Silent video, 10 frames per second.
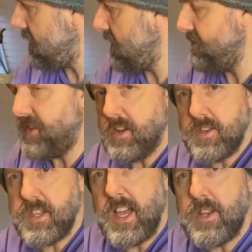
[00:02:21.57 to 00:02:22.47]
if they don't
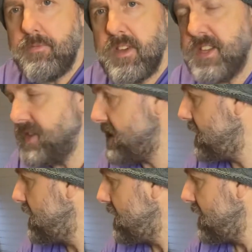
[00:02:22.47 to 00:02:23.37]
slide up easy,
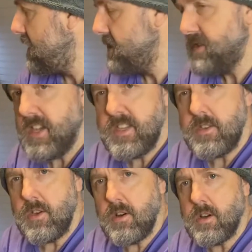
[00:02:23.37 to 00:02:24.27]
take your
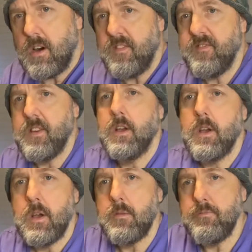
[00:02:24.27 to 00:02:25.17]
yoke off,
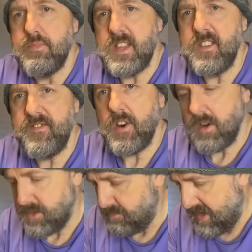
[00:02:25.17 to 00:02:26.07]
bring your
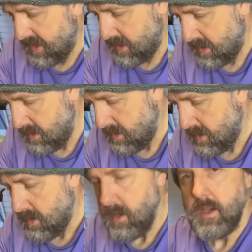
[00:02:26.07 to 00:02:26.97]
forks back,
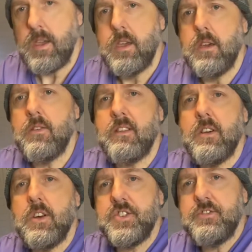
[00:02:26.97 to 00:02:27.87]
you'll get it
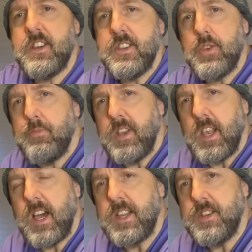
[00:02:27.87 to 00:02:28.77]
all straightened up and
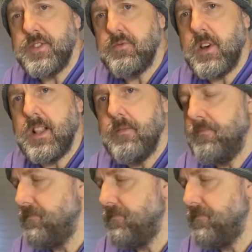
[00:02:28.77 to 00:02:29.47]
aligned as well,